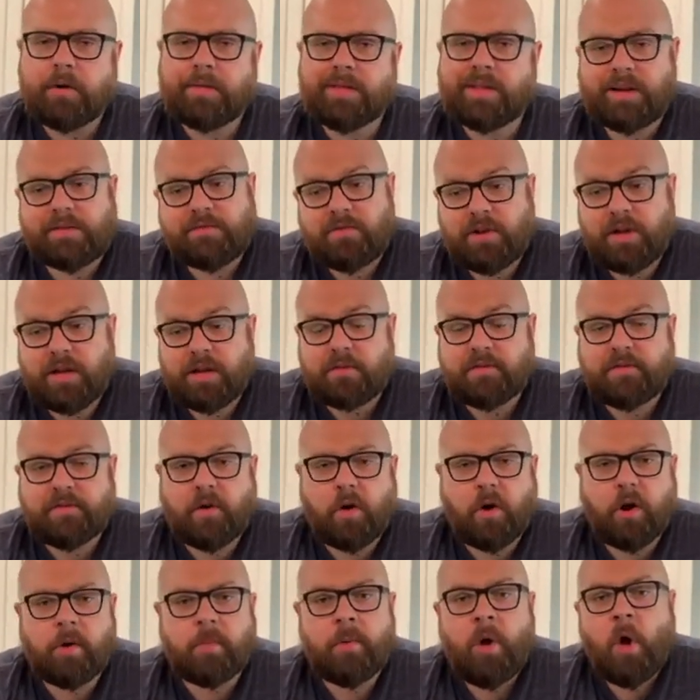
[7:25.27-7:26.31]
And then if you can get a
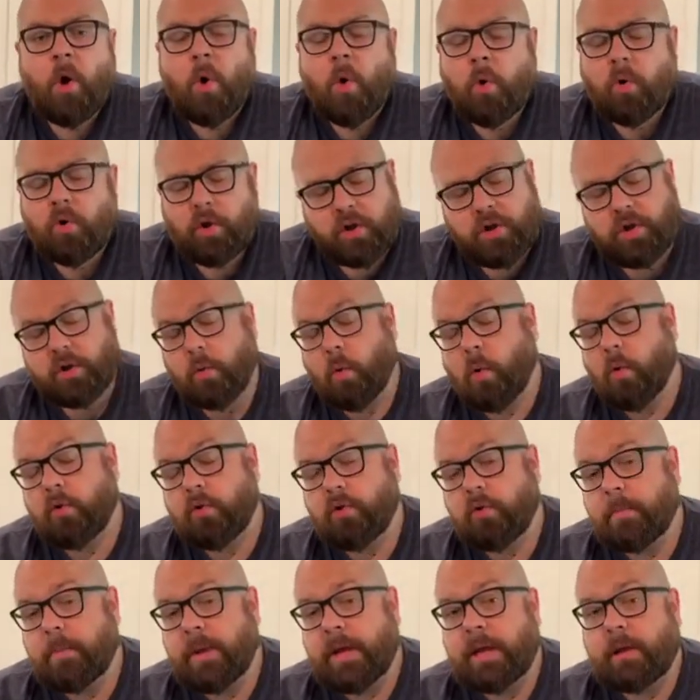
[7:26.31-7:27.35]
farm, or you can
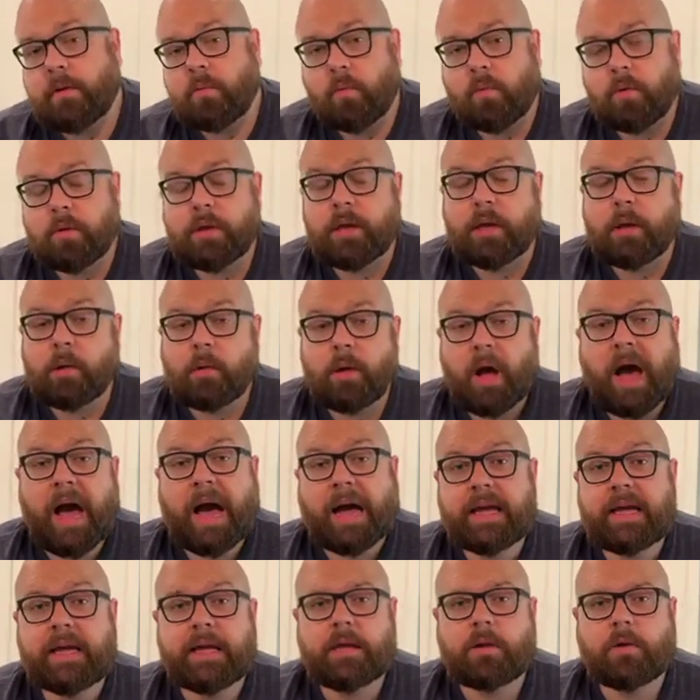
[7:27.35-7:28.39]
order meat, really
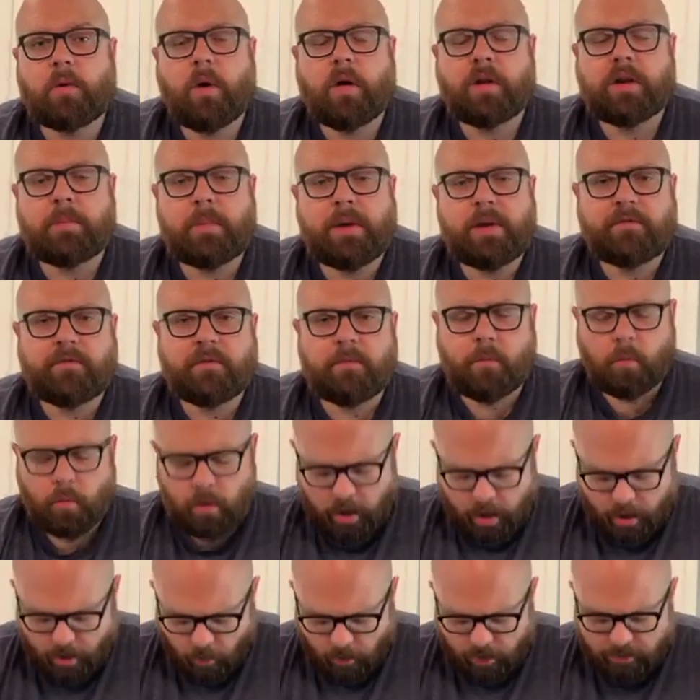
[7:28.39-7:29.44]
high-end quality meat from
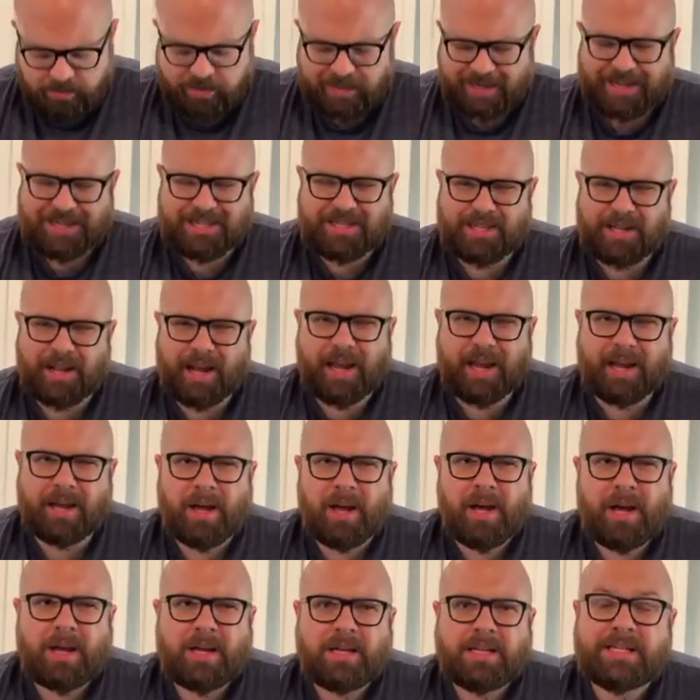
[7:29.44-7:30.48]
websites like
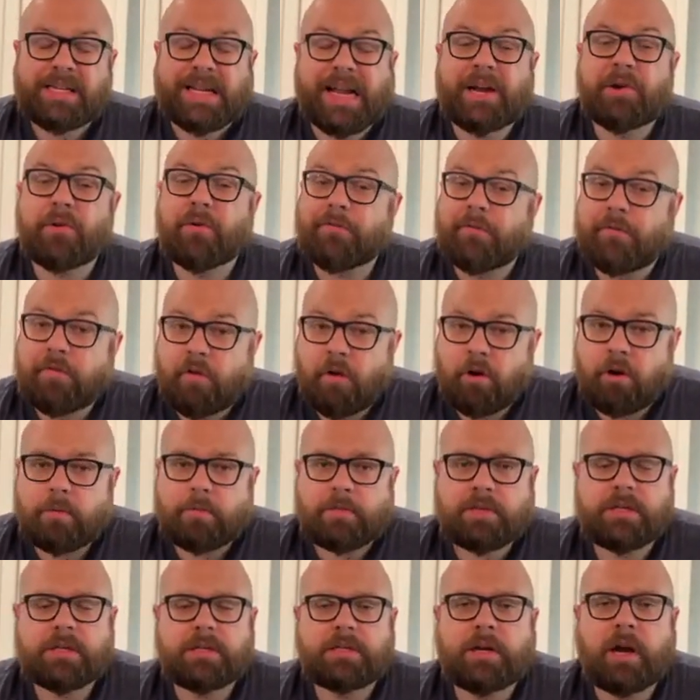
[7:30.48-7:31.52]

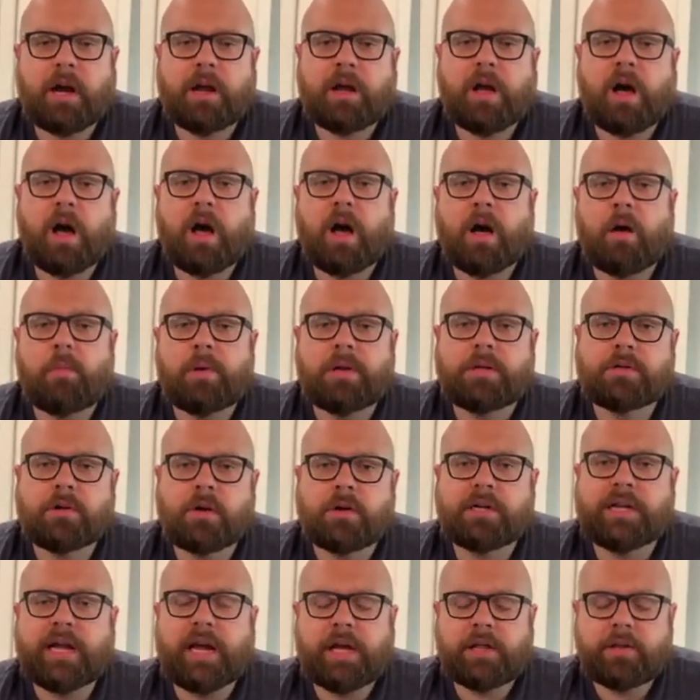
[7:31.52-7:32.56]
SnakeRiverFarms.com and
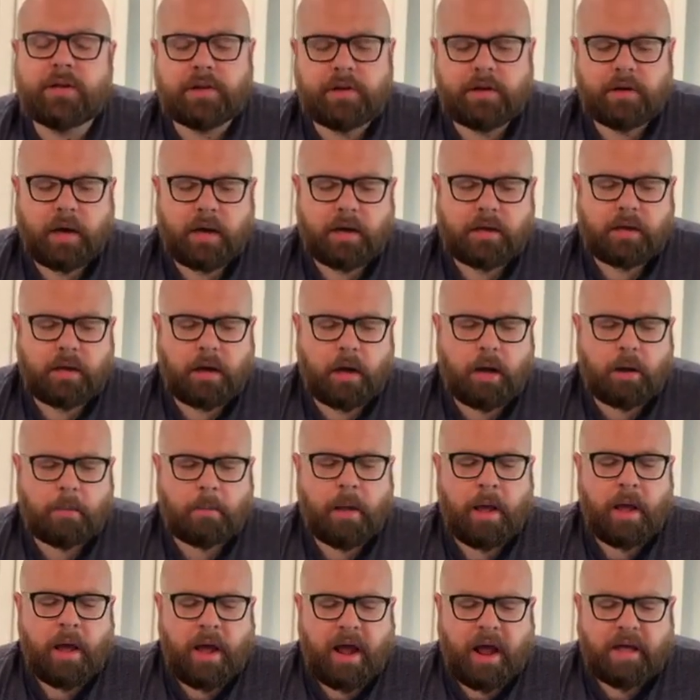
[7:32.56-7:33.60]
D'Artagnan.com.
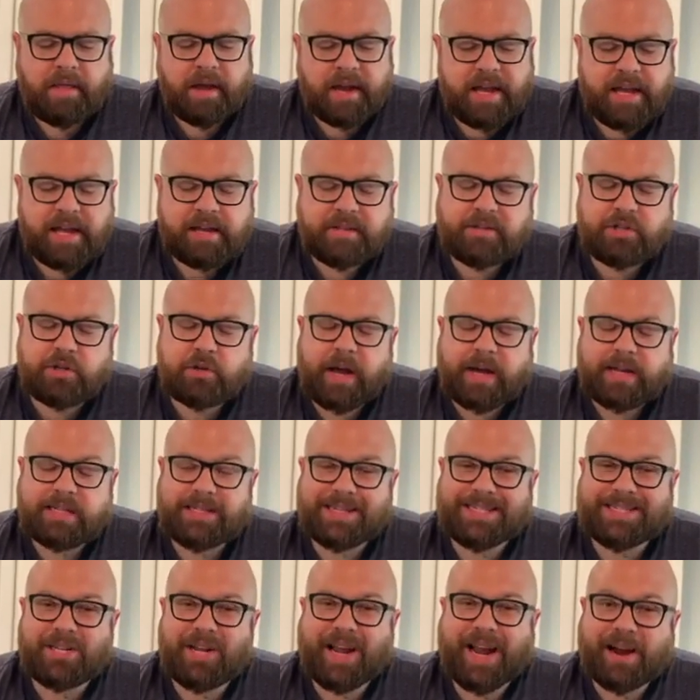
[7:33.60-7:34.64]
And they can get you
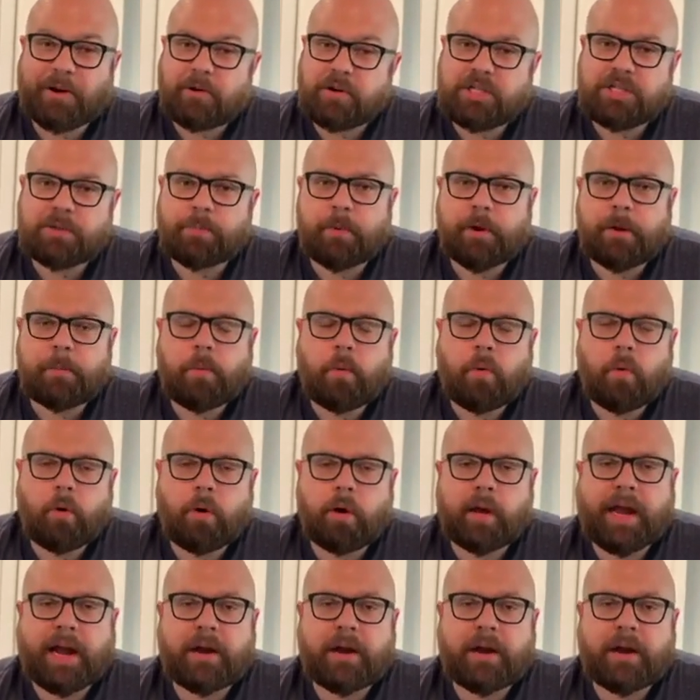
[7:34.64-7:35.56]
access to heritage breed pork.